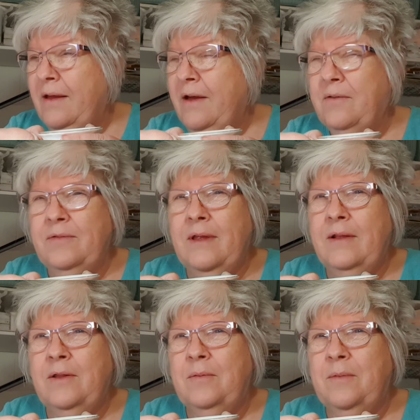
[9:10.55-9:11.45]
I've
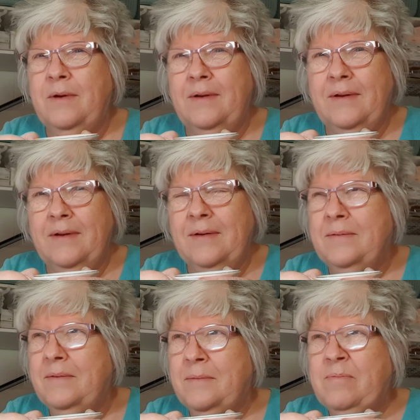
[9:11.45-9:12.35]
sent them a
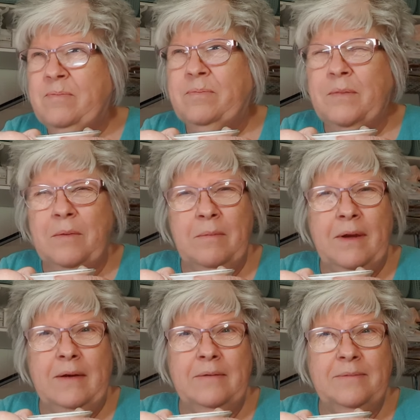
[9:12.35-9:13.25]
bit
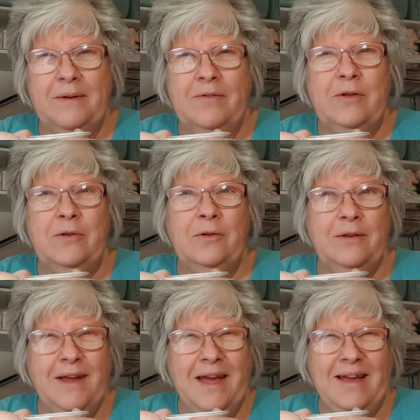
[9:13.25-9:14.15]
of a
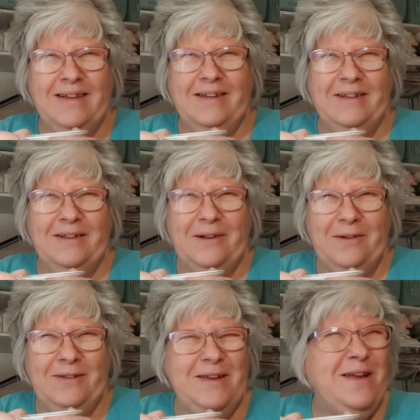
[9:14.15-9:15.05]
snotty
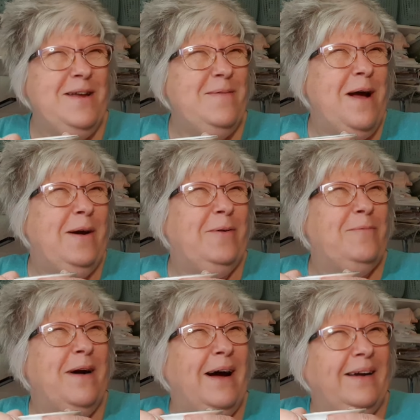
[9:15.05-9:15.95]
email
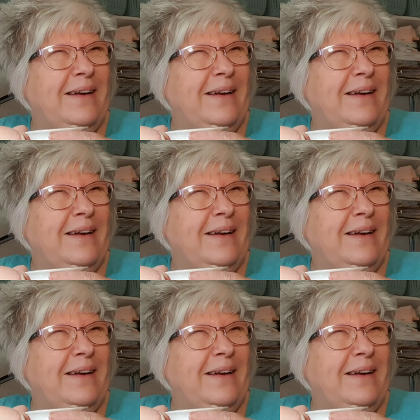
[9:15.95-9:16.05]
back.